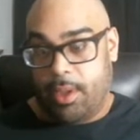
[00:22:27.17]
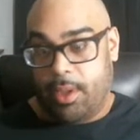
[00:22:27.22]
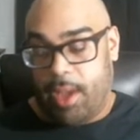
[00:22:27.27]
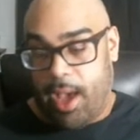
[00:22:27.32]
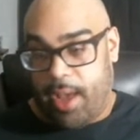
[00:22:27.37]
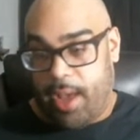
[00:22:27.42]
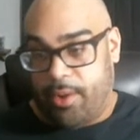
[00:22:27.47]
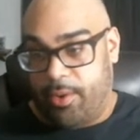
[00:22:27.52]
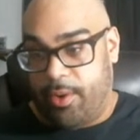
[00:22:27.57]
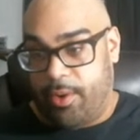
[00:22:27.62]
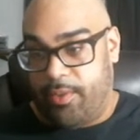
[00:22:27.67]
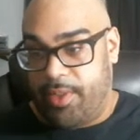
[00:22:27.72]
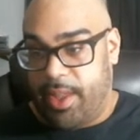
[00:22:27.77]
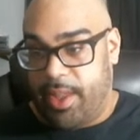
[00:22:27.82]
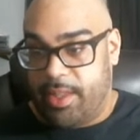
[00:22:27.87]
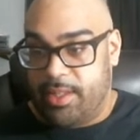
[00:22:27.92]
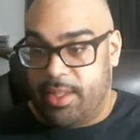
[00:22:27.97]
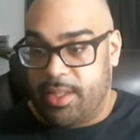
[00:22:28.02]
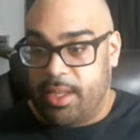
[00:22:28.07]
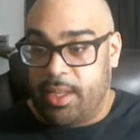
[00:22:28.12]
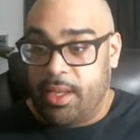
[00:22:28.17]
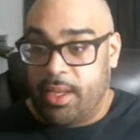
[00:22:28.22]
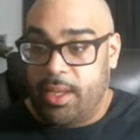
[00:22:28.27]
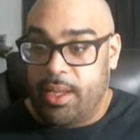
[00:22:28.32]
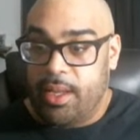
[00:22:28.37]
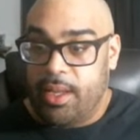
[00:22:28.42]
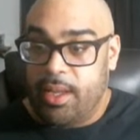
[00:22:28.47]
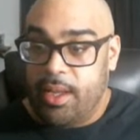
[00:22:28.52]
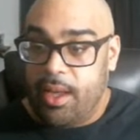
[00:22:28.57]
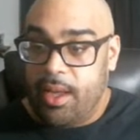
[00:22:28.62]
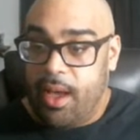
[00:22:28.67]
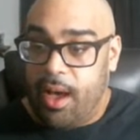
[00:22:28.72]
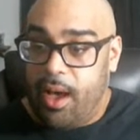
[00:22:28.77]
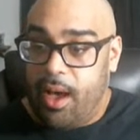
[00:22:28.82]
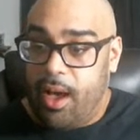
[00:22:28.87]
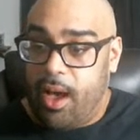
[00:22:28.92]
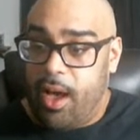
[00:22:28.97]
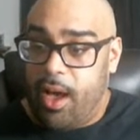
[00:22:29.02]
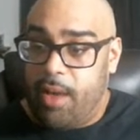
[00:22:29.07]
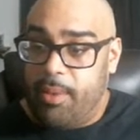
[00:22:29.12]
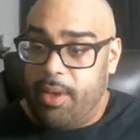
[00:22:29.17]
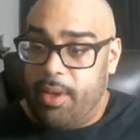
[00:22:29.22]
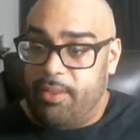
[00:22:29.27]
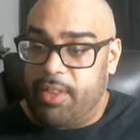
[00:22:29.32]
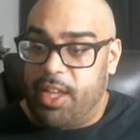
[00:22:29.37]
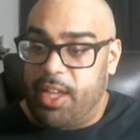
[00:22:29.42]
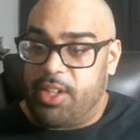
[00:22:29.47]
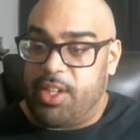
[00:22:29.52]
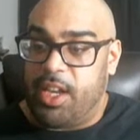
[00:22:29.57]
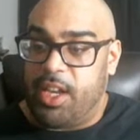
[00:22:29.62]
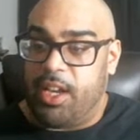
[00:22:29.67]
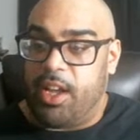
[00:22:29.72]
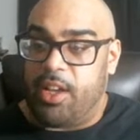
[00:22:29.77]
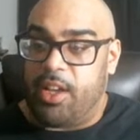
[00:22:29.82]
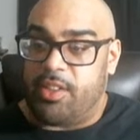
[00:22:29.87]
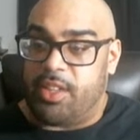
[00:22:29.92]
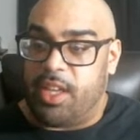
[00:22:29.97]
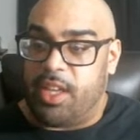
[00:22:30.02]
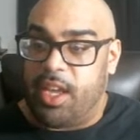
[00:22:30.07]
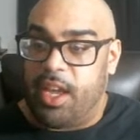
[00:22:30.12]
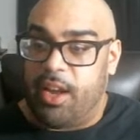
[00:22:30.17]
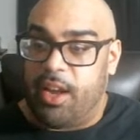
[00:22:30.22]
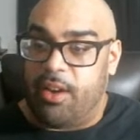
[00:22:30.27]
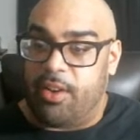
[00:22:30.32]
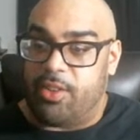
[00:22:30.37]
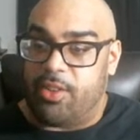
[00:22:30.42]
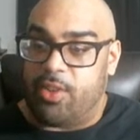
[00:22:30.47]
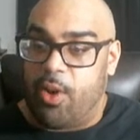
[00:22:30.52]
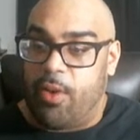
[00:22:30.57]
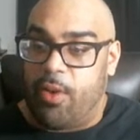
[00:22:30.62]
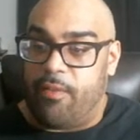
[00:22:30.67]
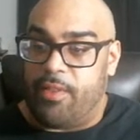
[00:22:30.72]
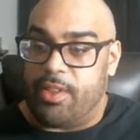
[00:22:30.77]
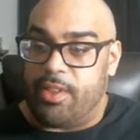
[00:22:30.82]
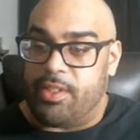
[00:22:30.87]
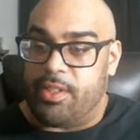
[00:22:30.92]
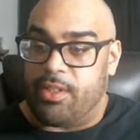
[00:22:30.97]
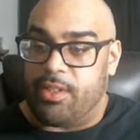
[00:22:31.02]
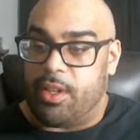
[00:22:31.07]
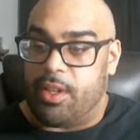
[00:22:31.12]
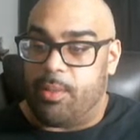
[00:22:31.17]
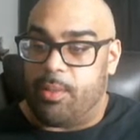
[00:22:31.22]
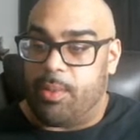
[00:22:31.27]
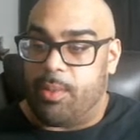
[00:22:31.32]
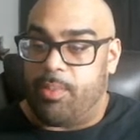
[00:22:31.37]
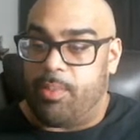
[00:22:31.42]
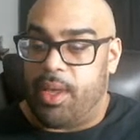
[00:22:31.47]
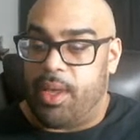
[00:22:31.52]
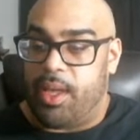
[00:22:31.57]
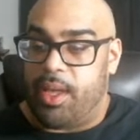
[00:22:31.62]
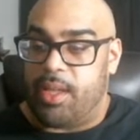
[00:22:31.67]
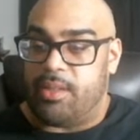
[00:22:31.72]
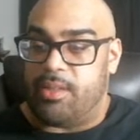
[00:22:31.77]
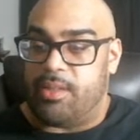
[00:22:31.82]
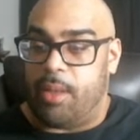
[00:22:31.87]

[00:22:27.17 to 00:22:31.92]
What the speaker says: I don't know if that's it. If they chant Husky Harris, oh, Vince is going to be pissed.